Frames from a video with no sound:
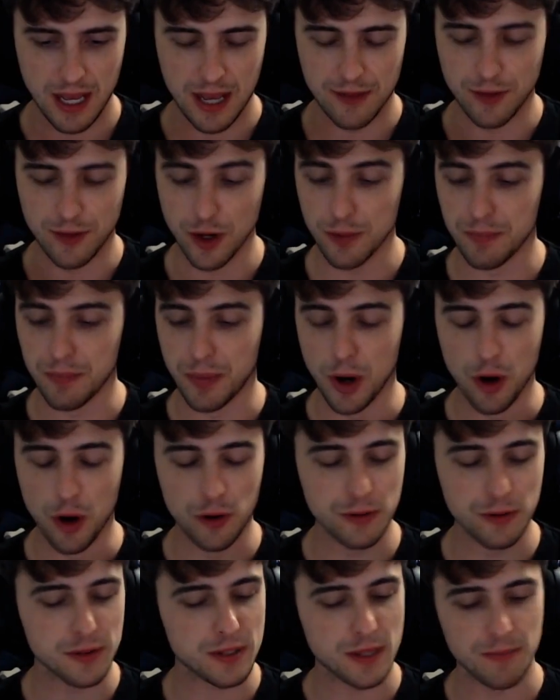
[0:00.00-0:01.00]
They
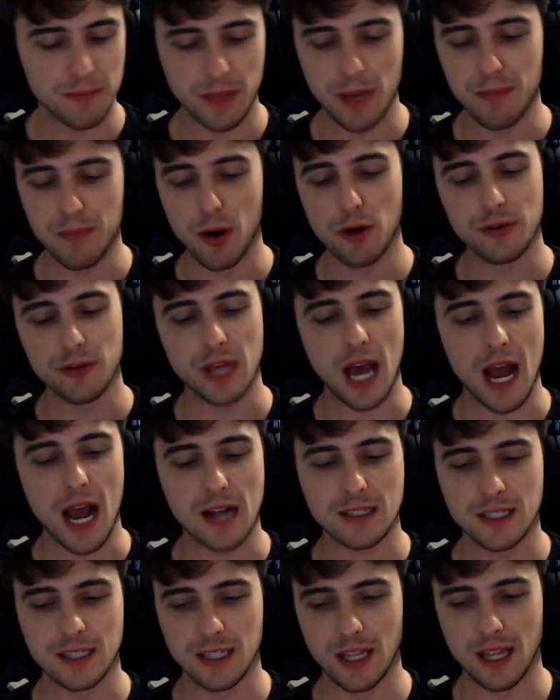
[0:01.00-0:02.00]
both
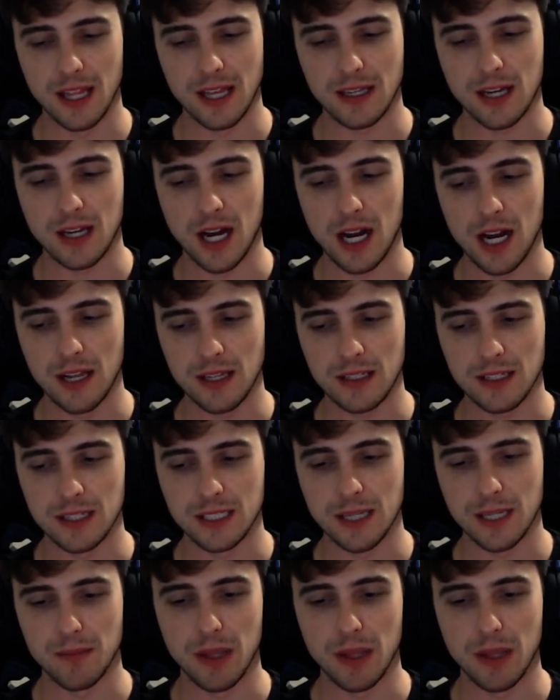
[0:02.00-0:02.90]
acted at like kind of like the same,